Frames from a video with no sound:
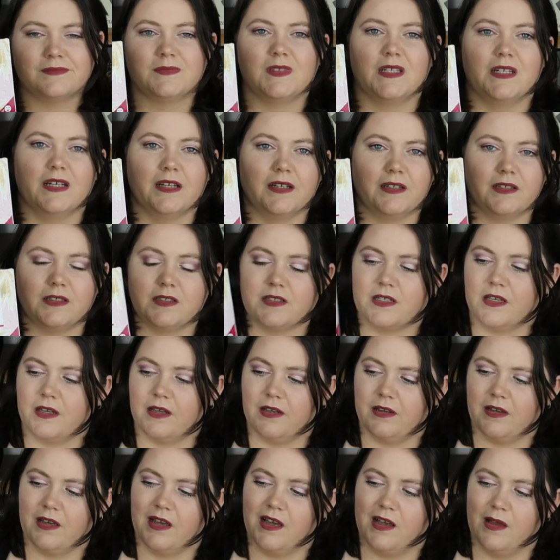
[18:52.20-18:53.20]
you know, so
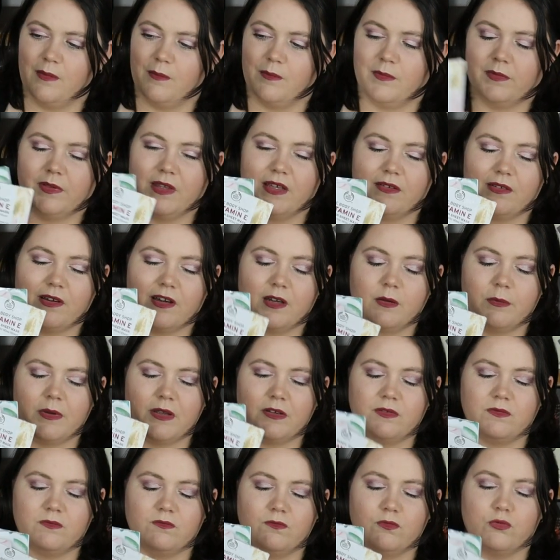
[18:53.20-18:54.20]
they've got to
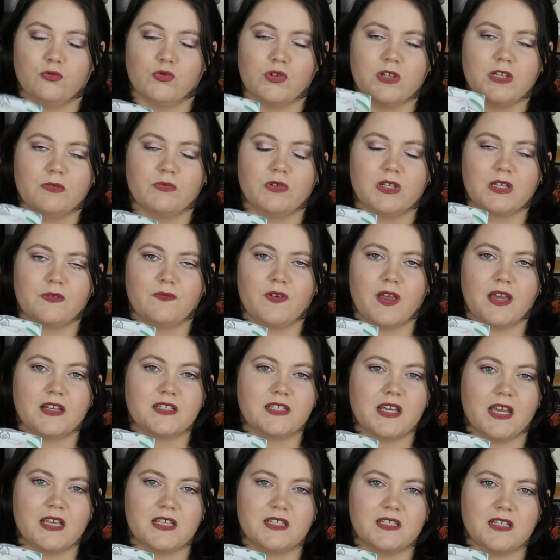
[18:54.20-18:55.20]
be really, really
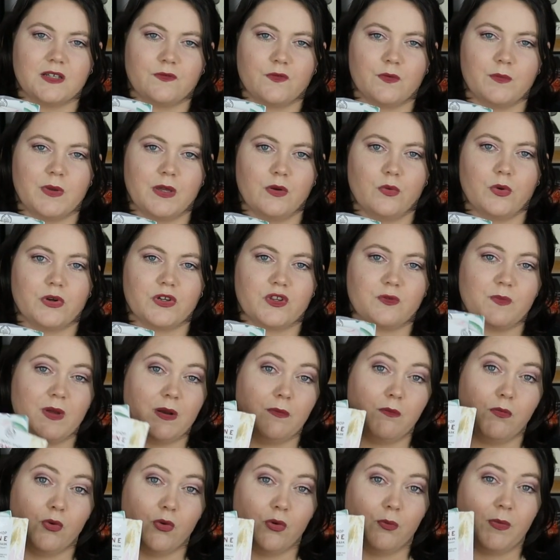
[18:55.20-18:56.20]
fantastic for me to want to
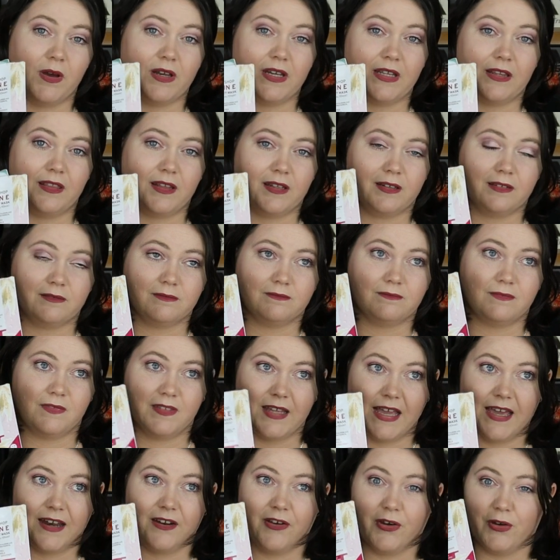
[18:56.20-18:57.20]
spend more money than
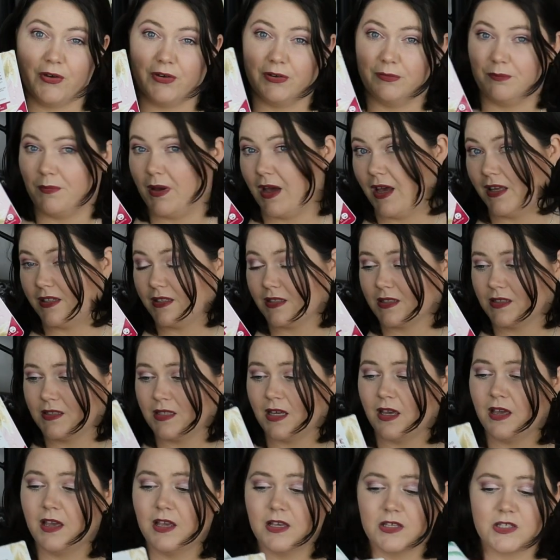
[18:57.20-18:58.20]
that on
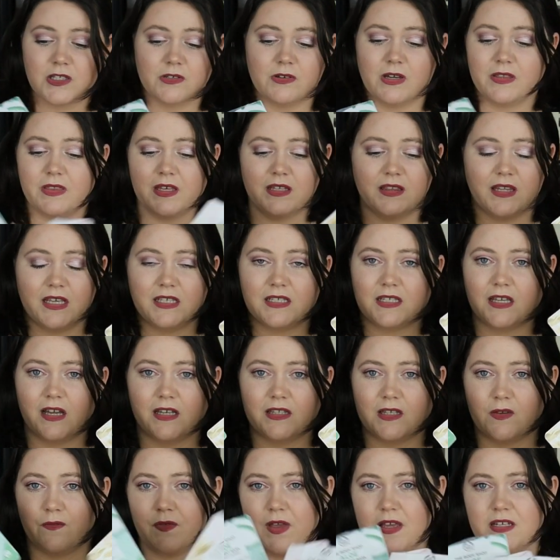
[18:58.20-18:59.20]
masks. So I think these
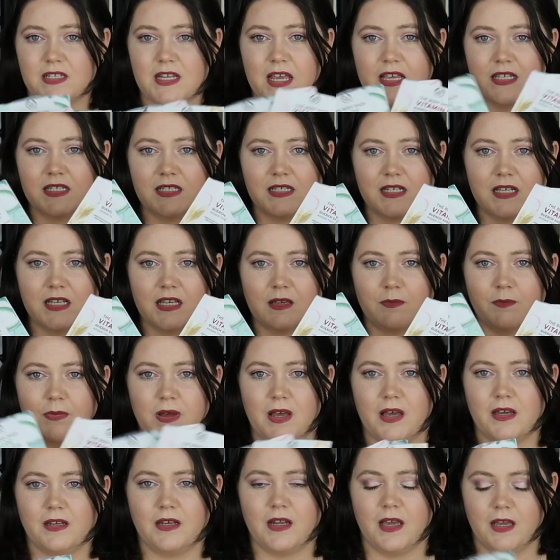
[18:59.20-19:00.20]
guys are fantastic,
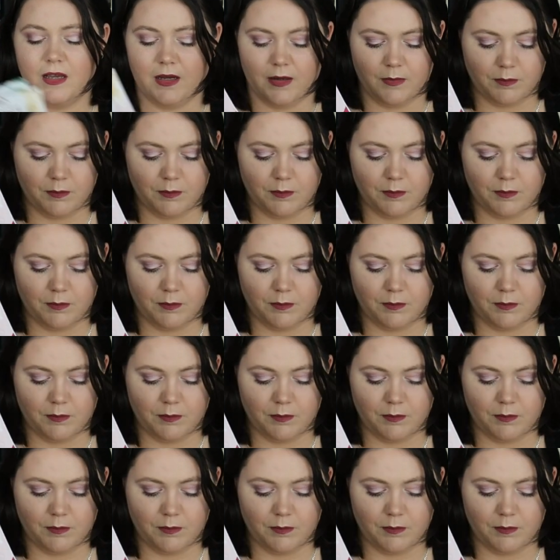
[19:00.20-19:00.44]
but